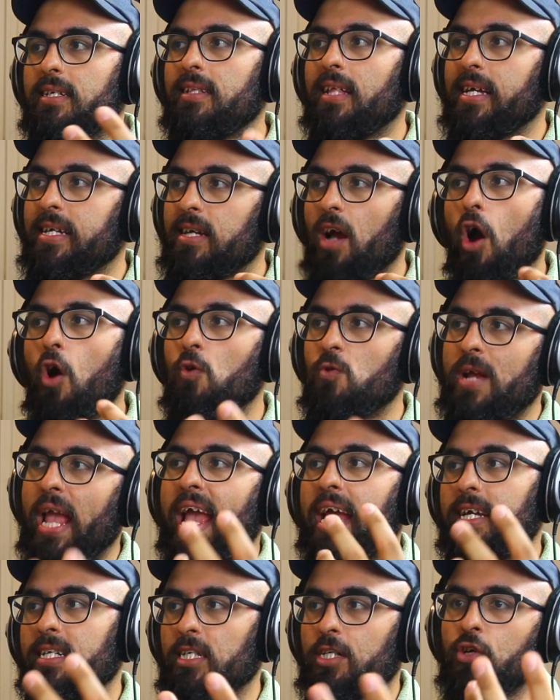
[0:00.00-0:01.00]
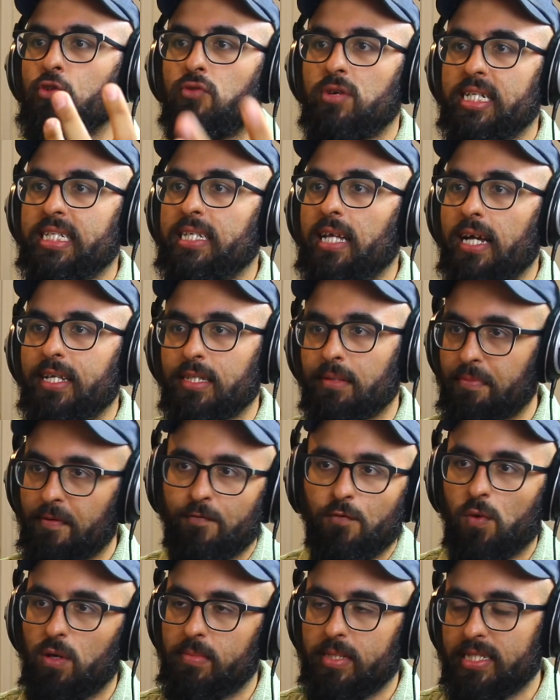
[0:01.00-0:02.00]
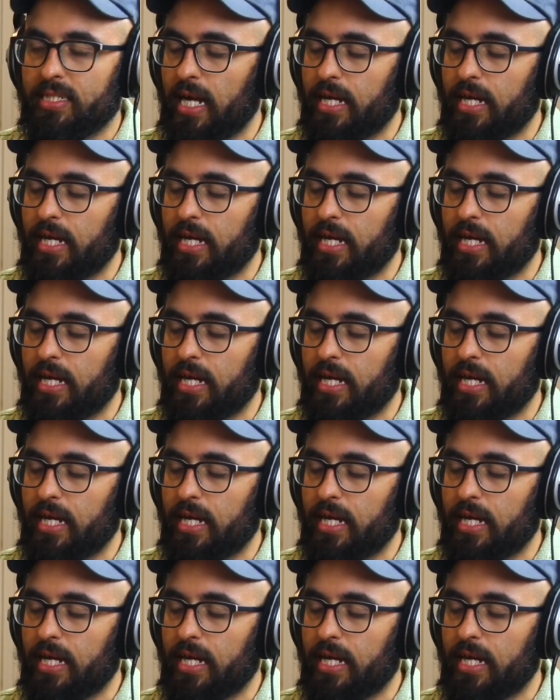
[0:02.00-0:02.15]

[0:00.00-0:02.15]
like okay to criticize a performance.